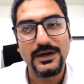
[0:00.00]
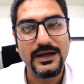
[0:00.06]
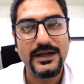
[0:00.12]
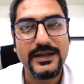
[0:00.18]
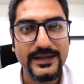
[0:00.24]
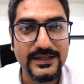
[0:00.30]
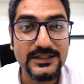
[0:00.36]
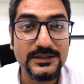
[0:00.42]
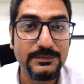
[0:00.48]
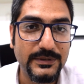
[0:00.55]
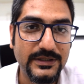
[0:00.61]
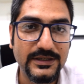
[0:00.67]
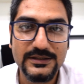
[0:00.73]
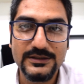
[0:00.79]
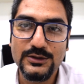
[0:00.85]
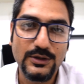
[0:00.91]
My
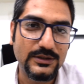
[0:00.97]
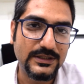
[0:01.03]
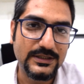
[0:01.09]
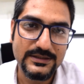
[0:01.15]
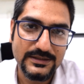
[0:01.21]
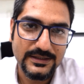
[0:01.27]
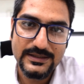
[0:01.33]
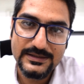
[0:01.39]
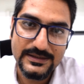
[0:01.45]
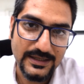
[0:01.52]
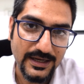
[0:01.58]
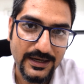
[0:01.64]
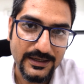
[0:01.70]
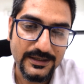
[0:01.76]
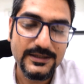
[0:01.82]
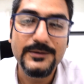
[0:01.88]
experience on this is
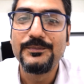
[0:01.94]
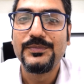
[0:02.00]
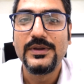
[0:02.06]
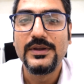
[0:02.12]
that,